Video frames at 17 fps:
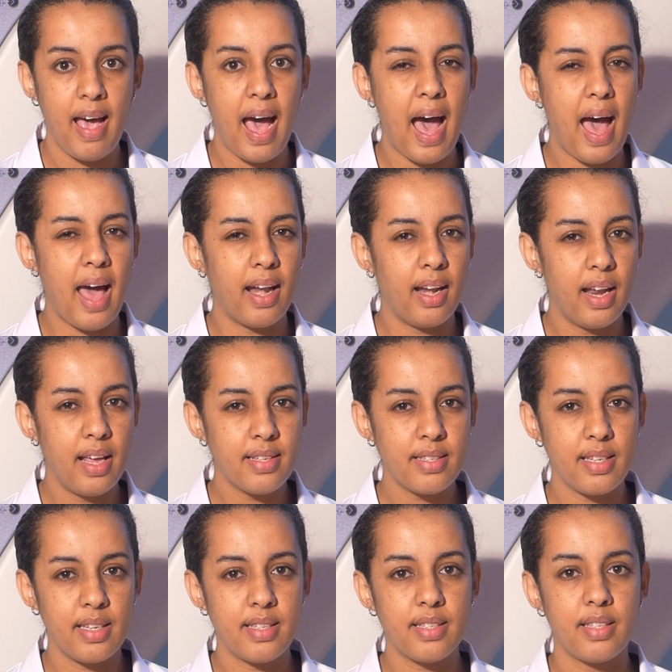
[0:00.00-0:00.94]

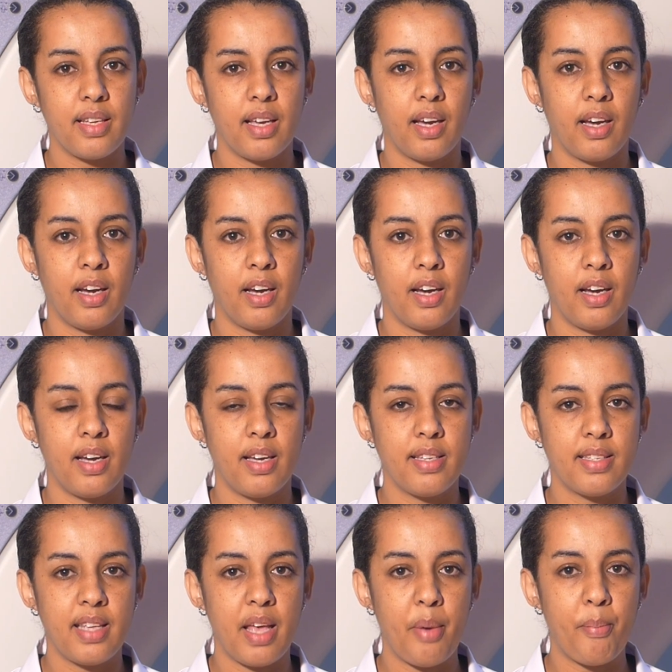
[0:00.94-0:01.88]
unless it's
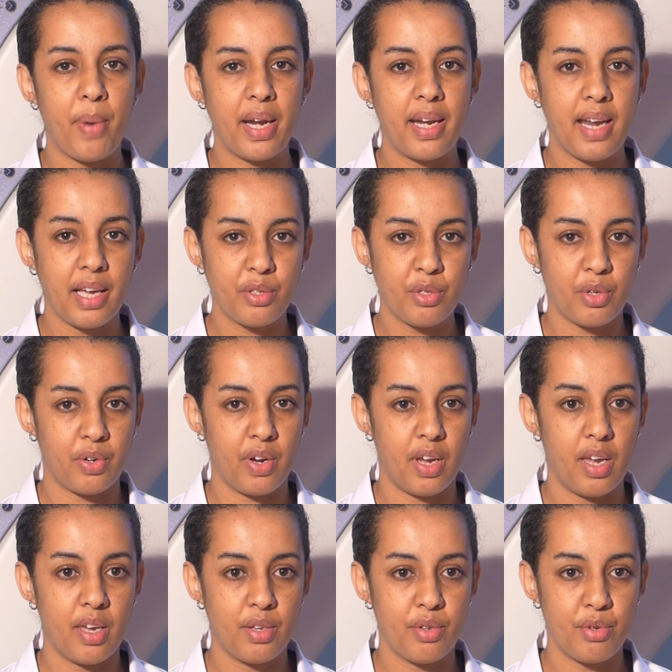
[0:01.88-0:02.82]

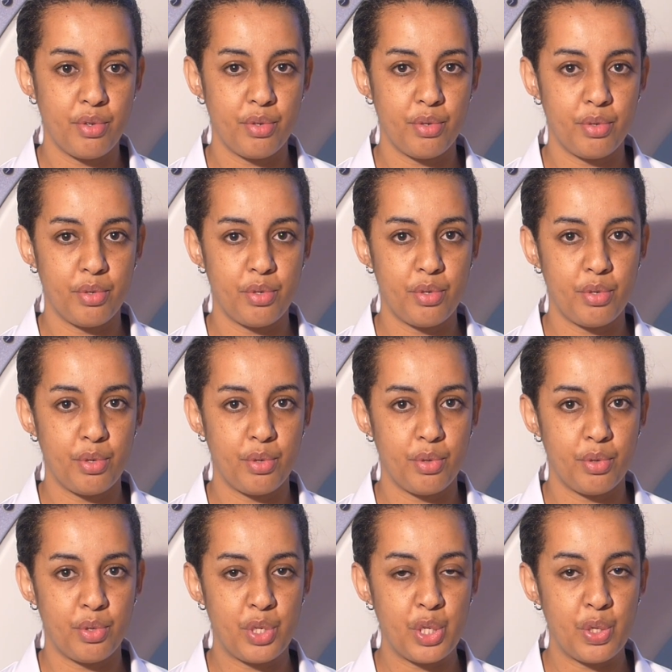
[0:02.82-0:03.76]
mandatory to
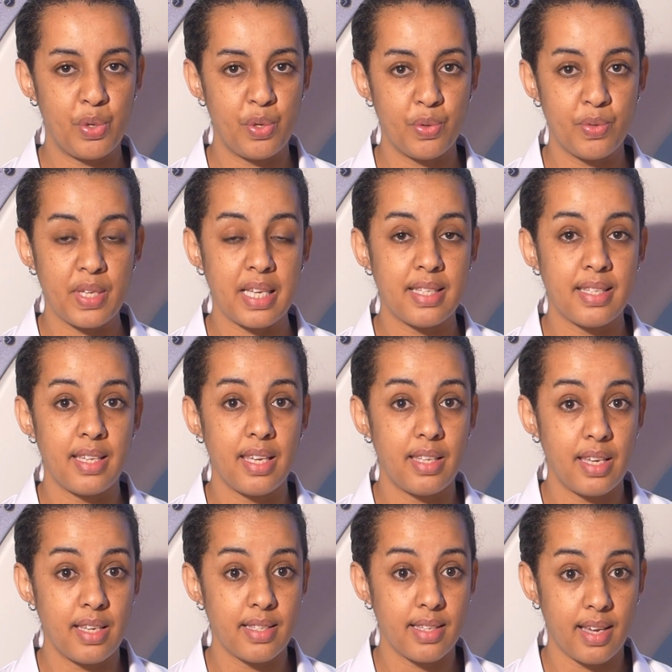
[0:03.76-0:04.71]
use a
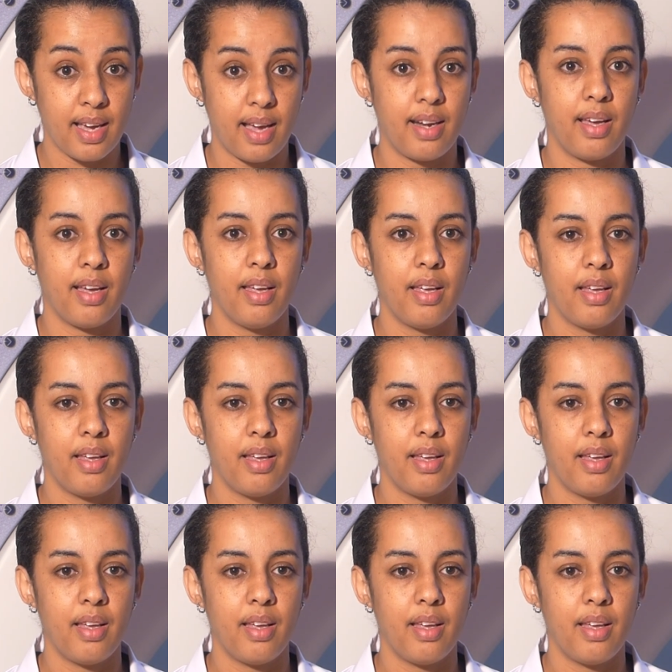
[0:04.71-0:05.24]
CT scanner.